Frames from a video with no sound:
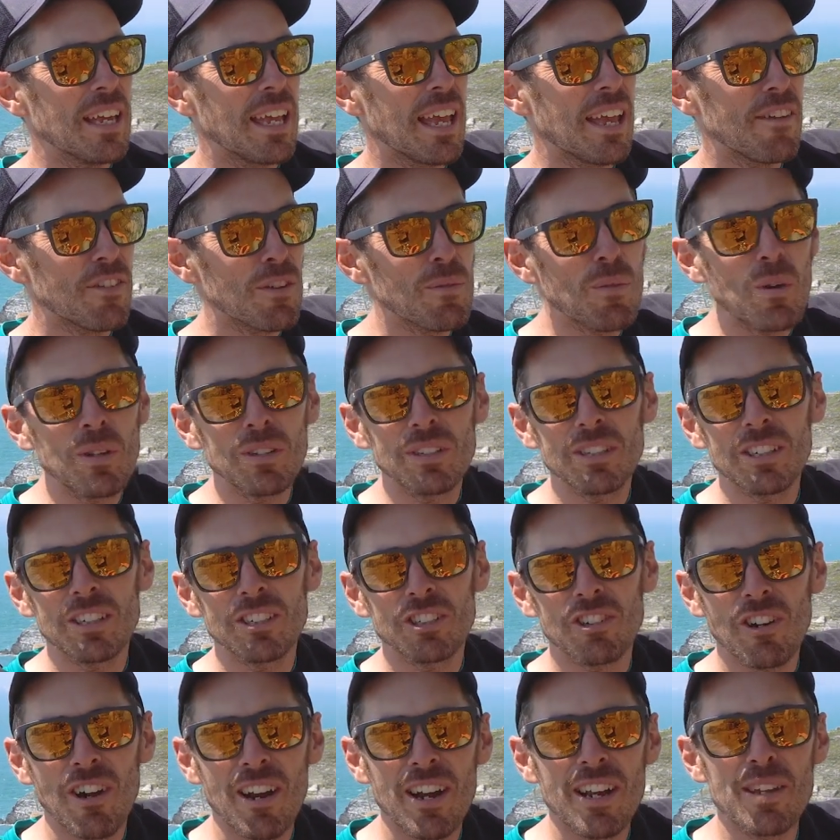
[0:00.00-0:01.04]
If you want to
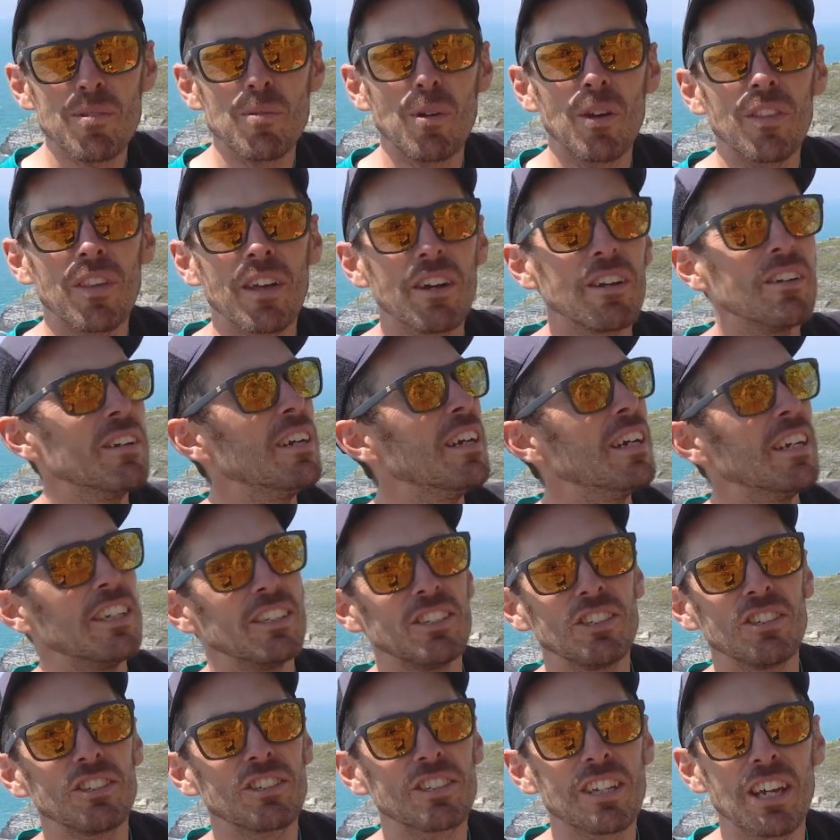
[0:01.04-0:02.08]
try one though,
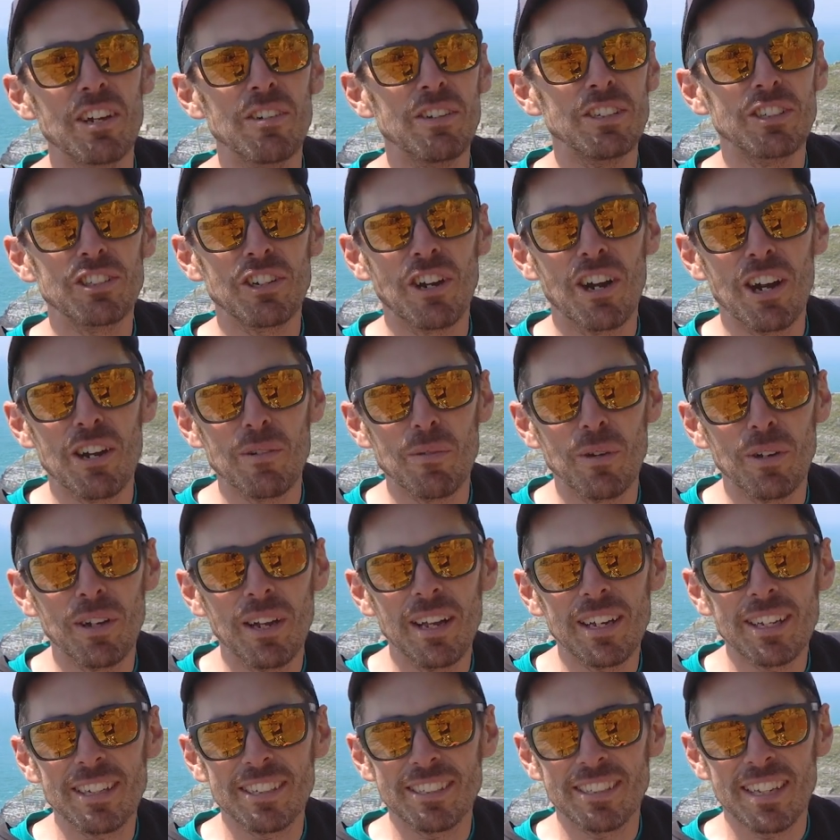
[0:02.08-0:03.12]
just go and try one.
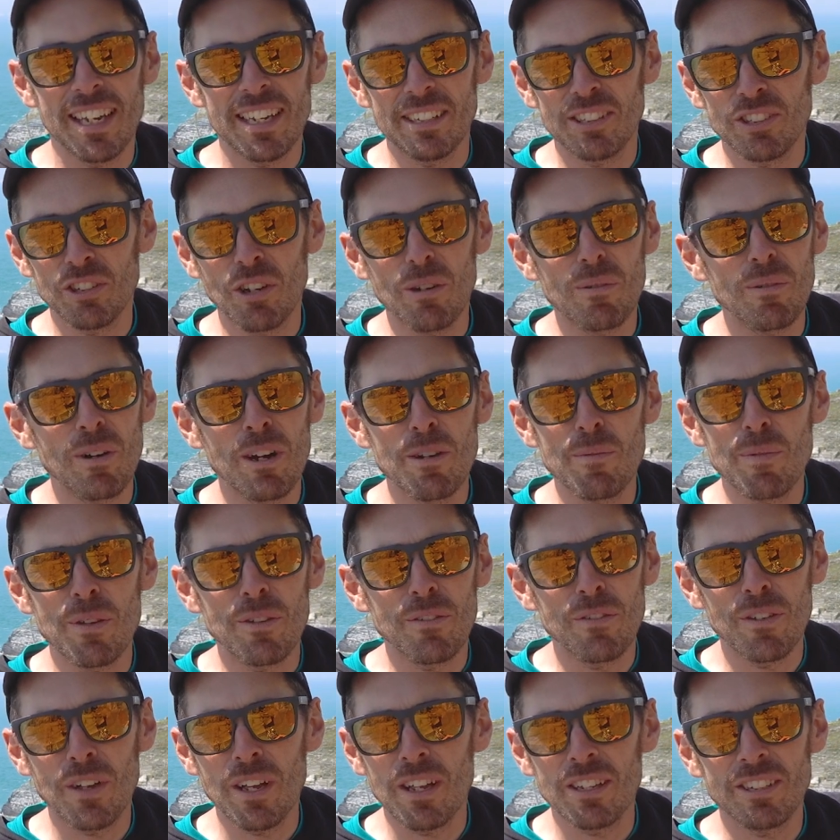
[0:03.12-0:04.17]
Like I say, top rope it
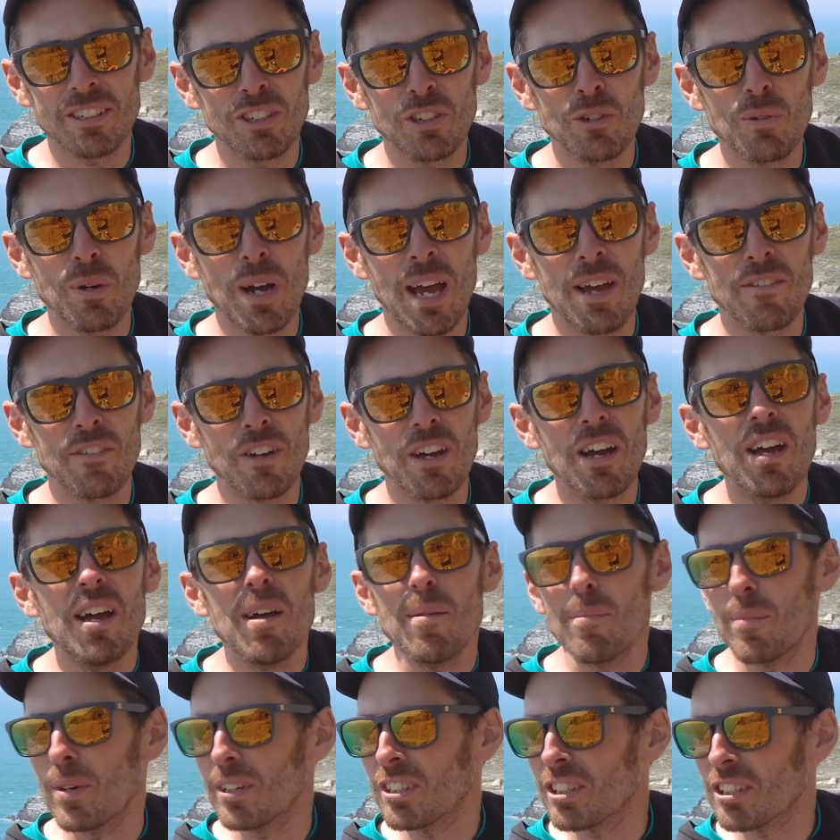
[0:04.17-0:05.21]
first, do whatever,
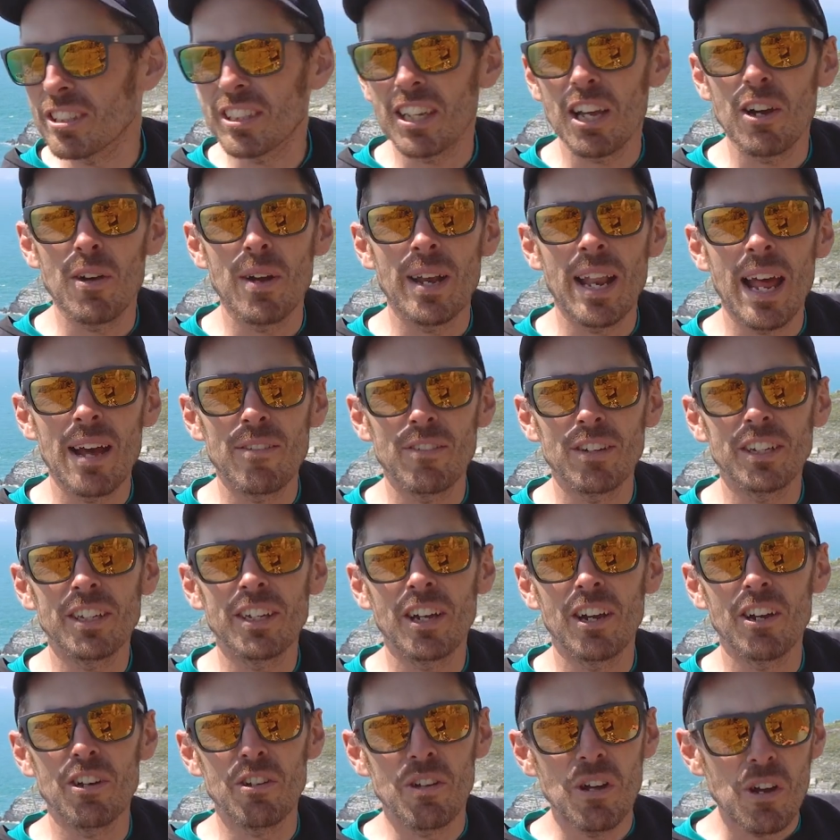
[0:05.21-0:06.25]
but just go and have a
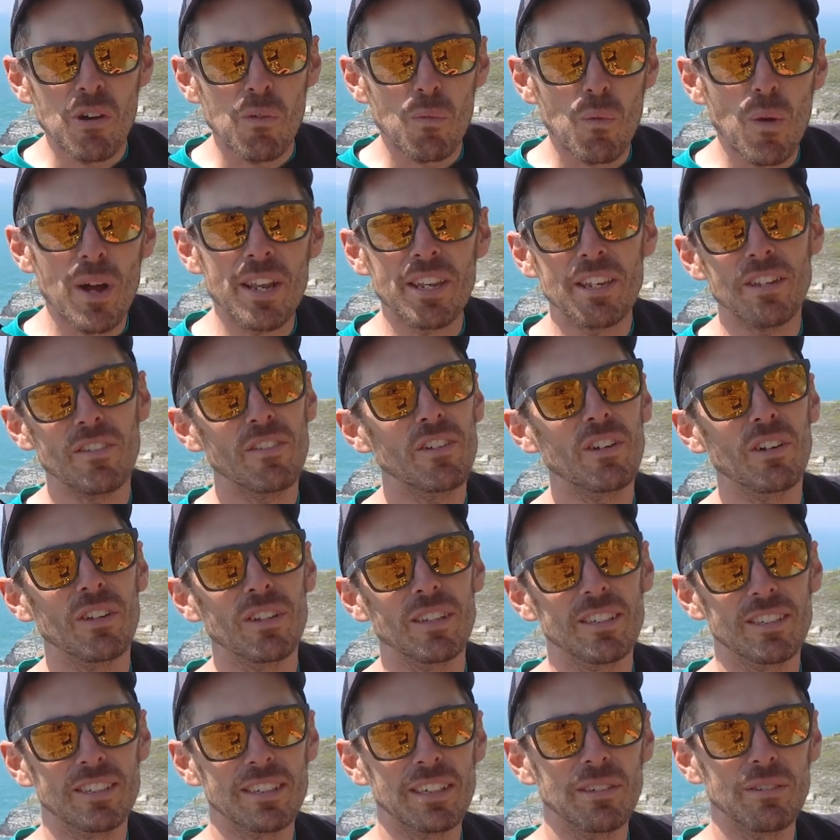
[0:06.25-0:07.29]
go when you've got
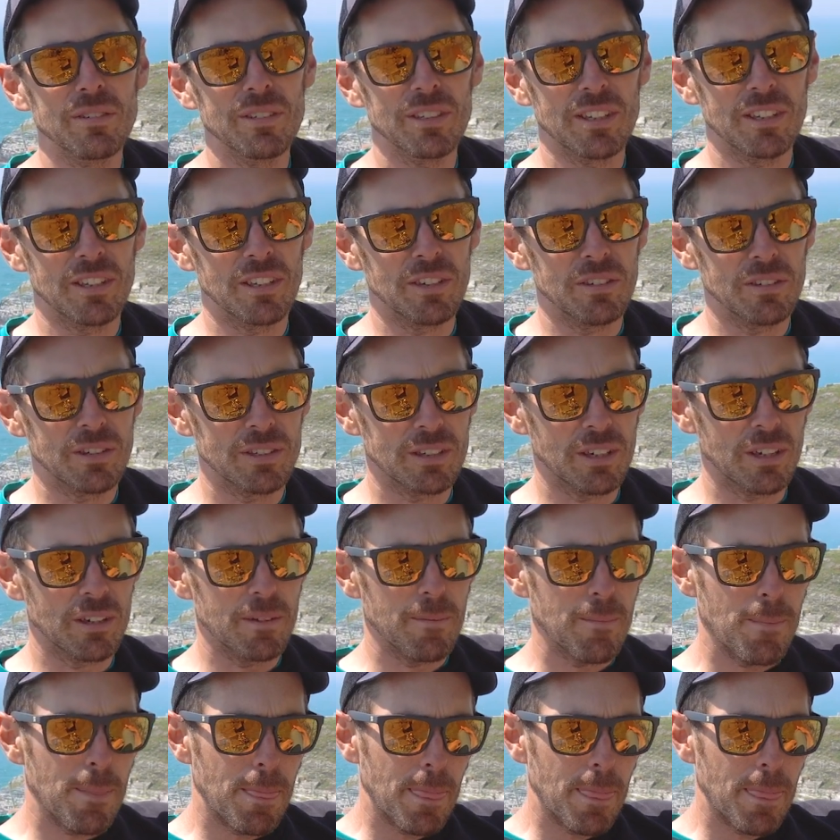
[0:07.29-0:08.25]
the skills to do so.